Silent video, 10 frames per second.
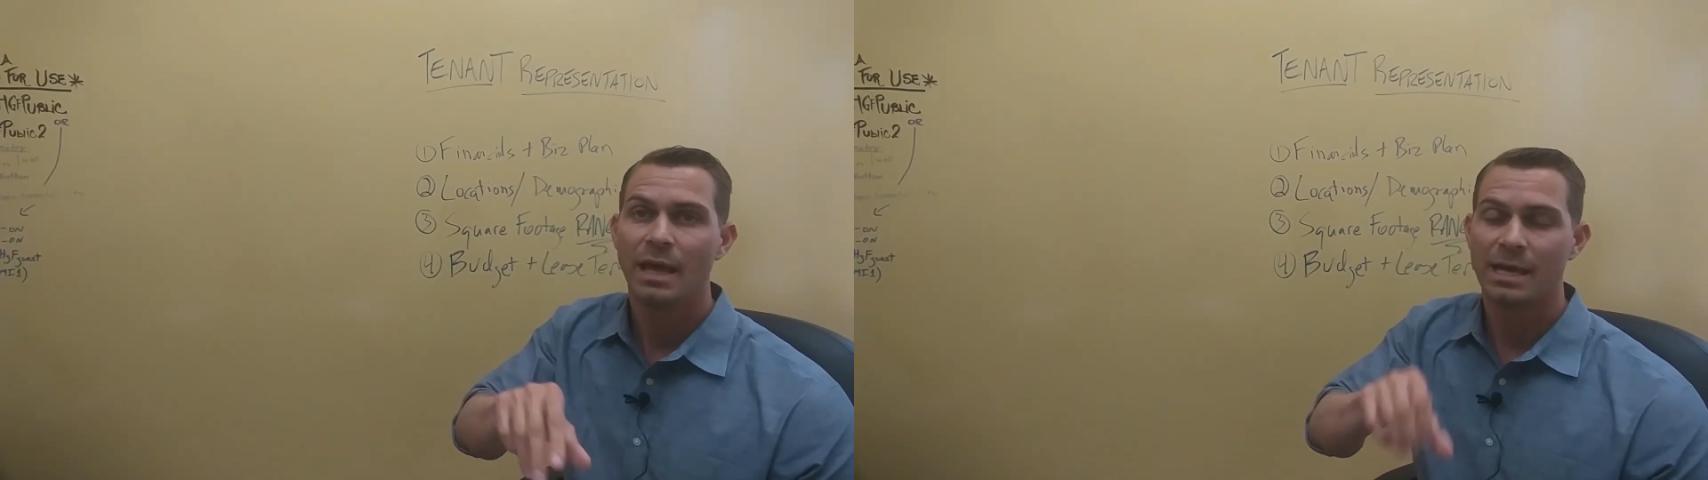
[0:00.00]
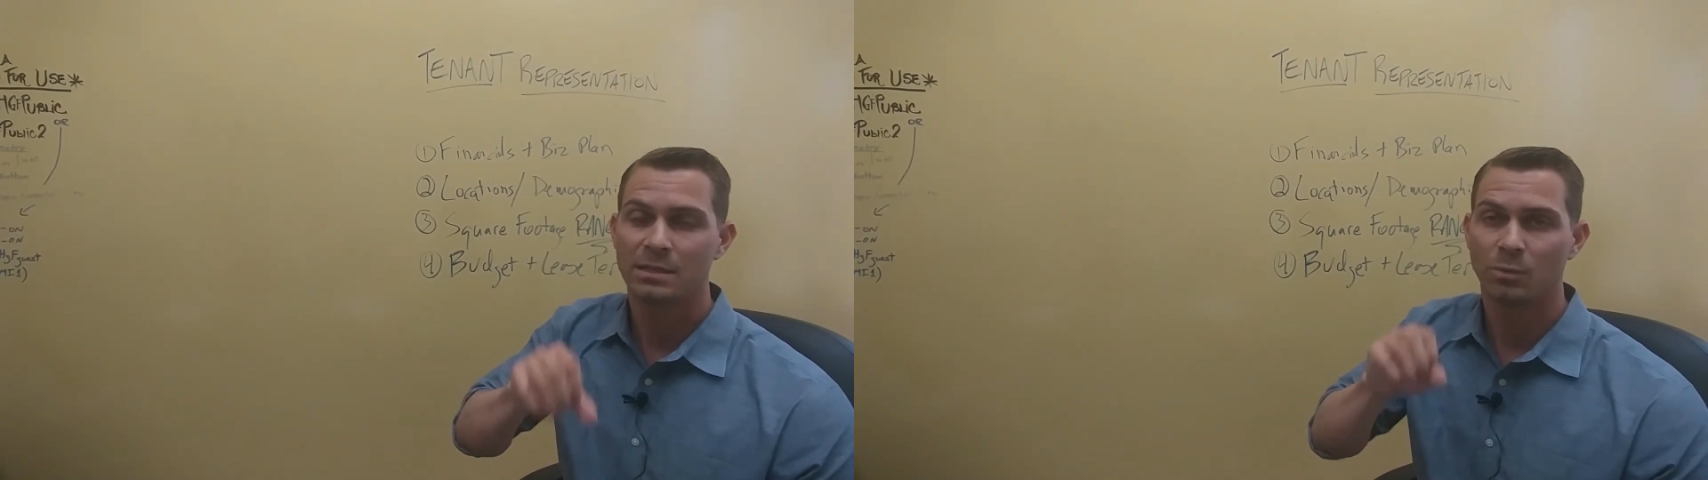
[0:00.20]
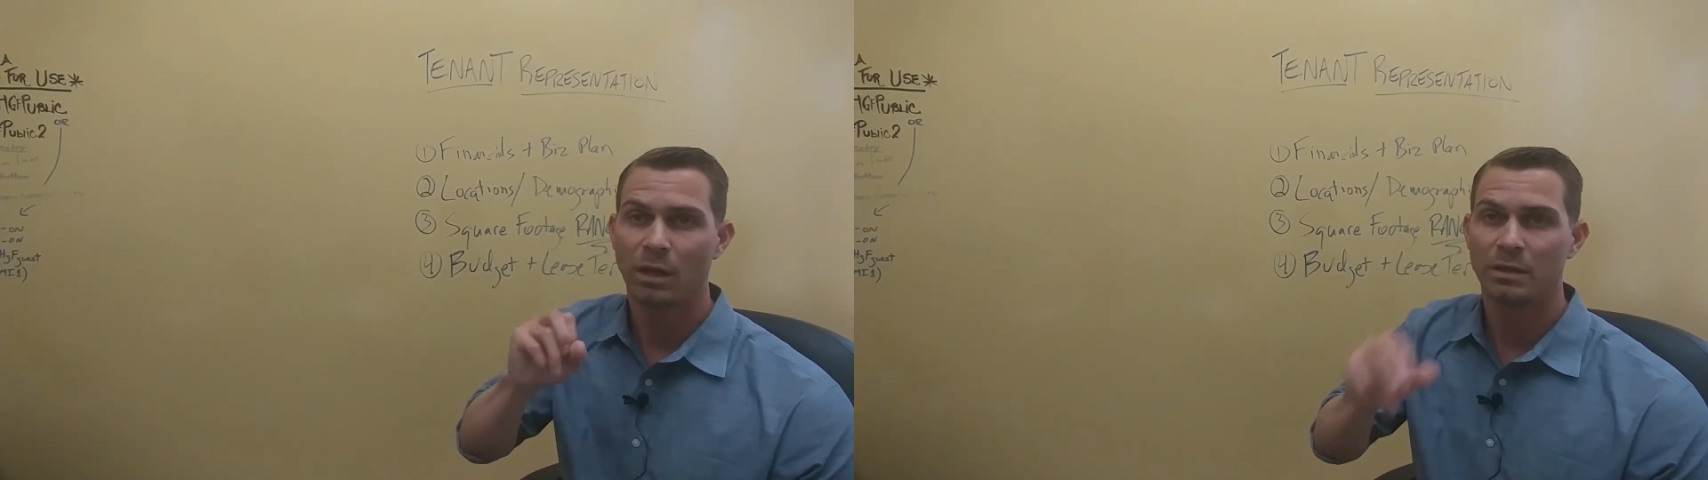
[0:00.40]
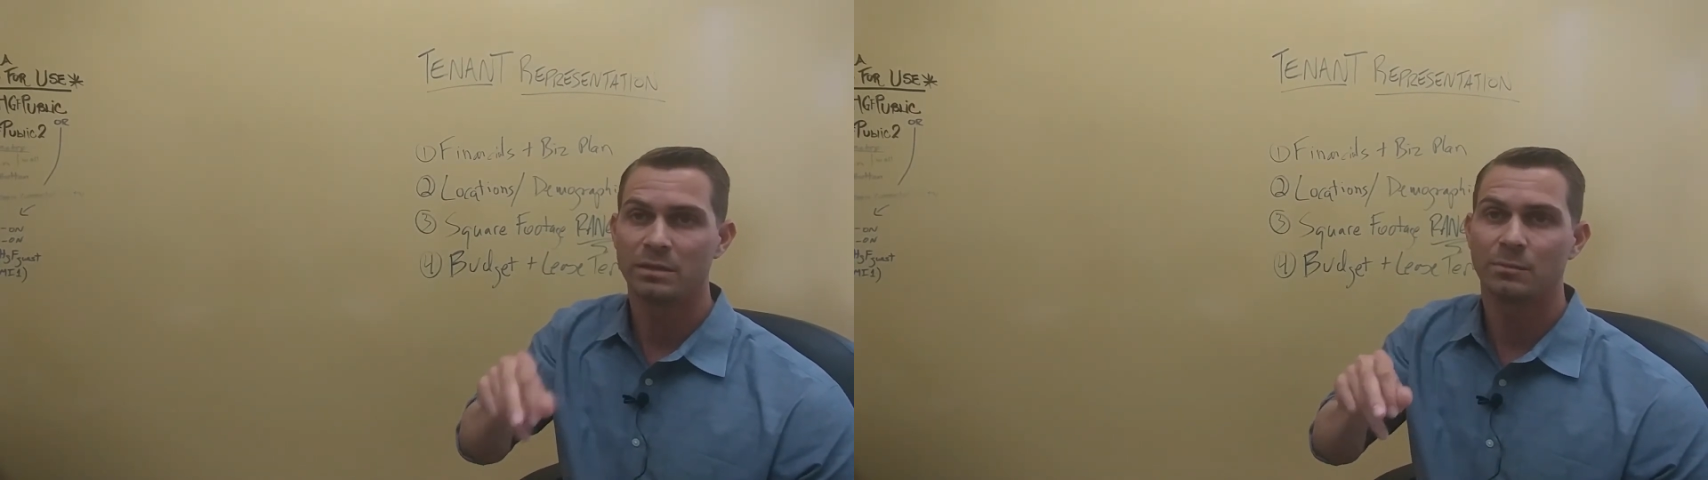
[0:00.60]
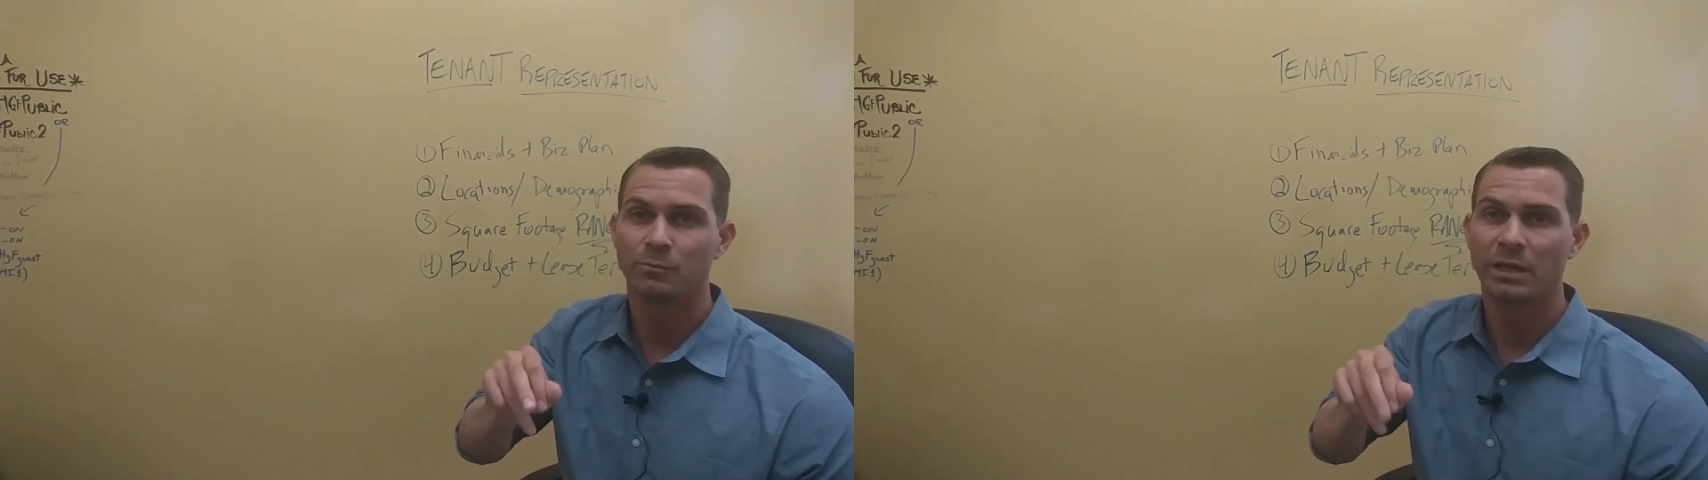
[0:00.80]
as well
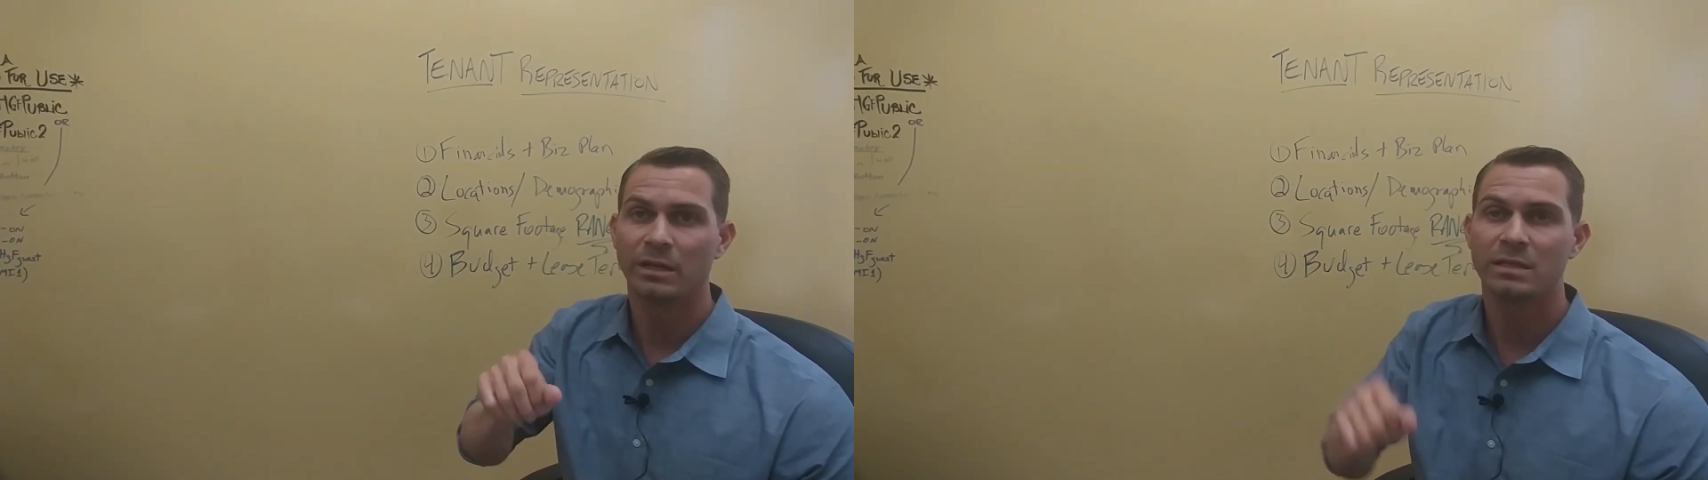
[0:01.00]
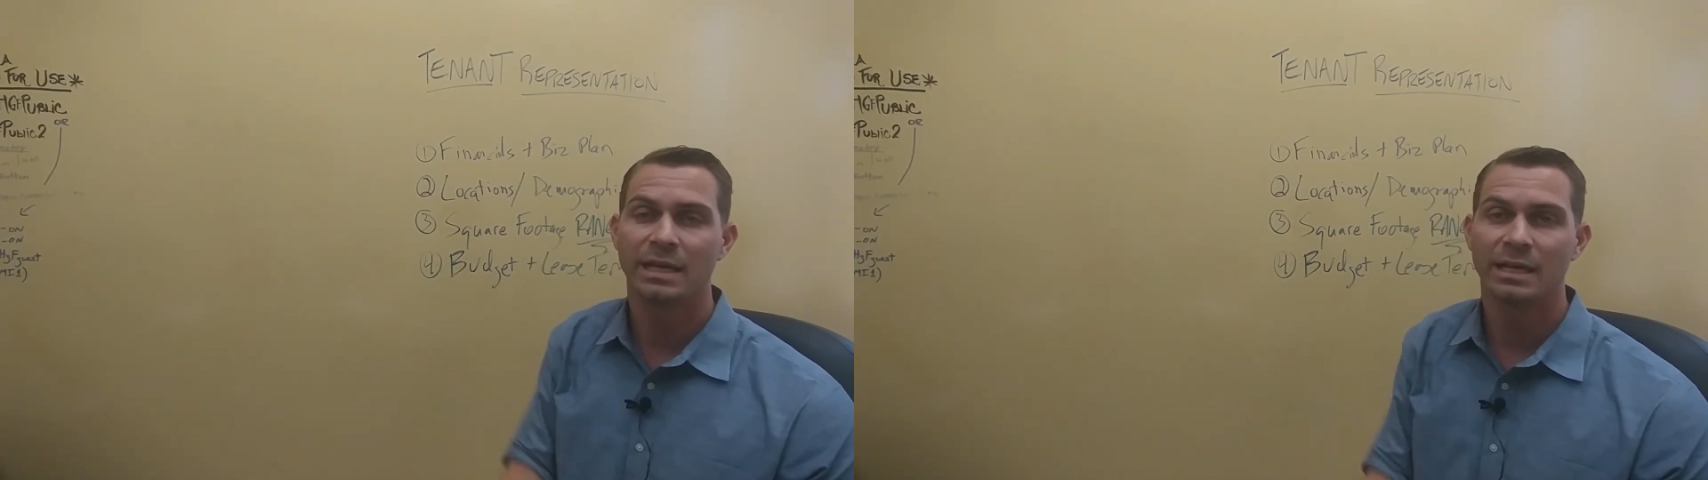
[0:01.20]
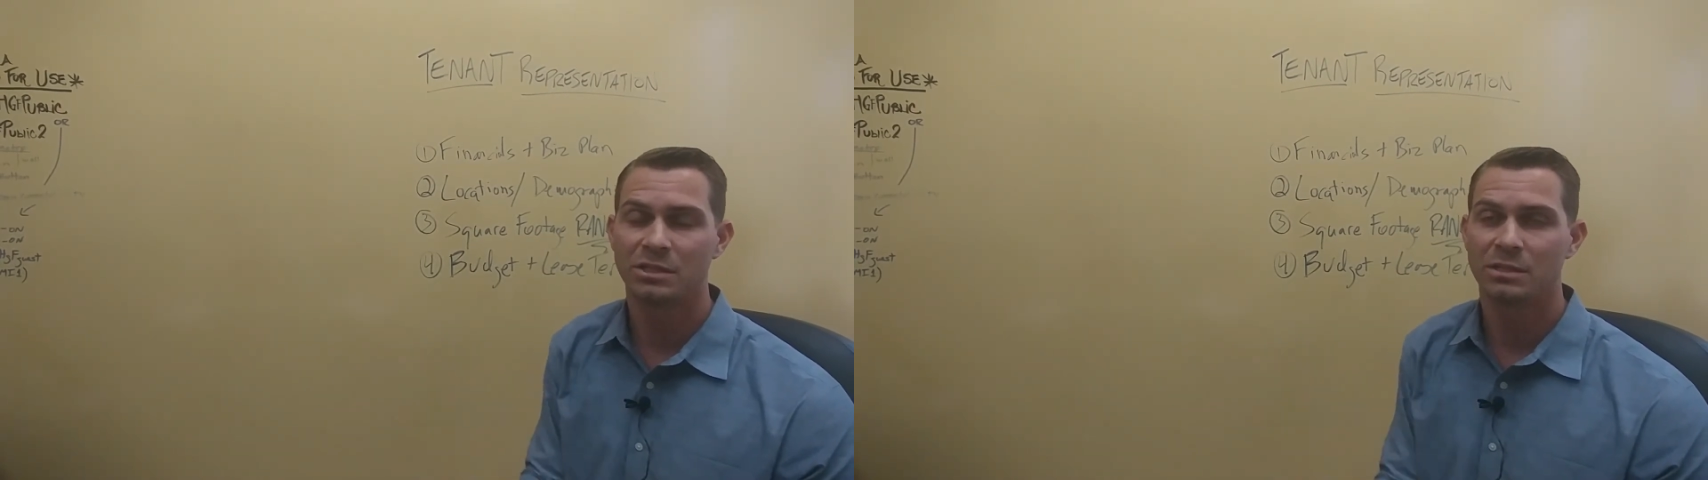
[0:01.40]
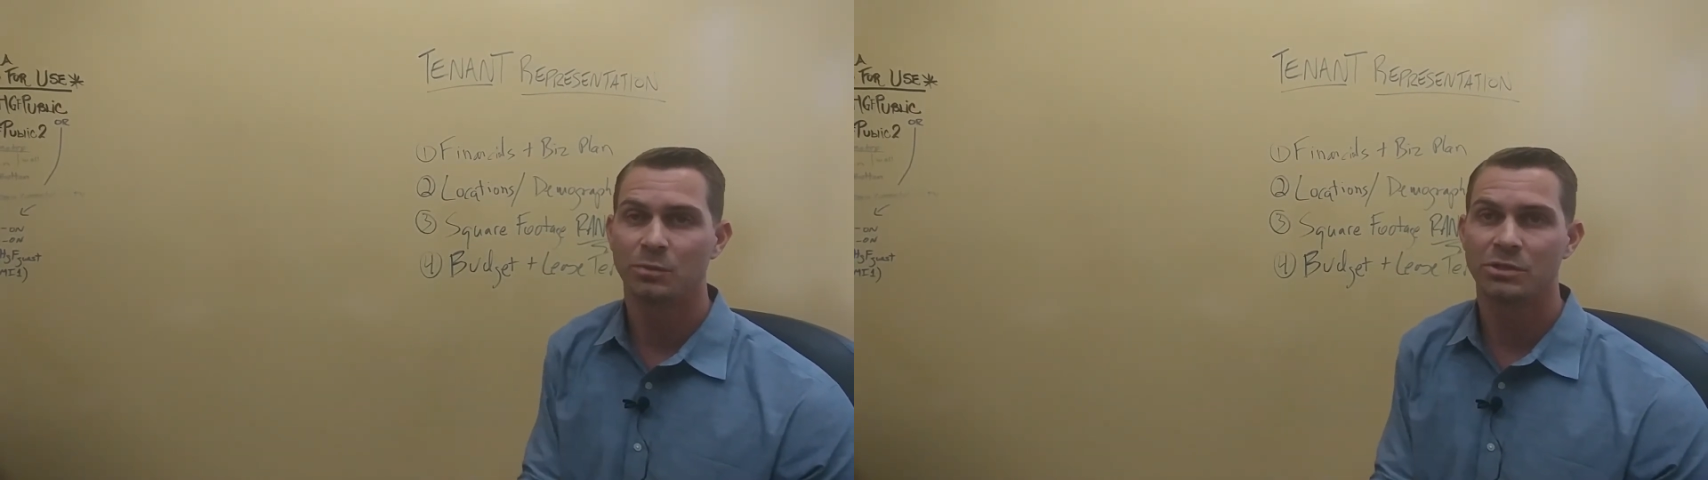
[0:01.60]
as some rent concessions,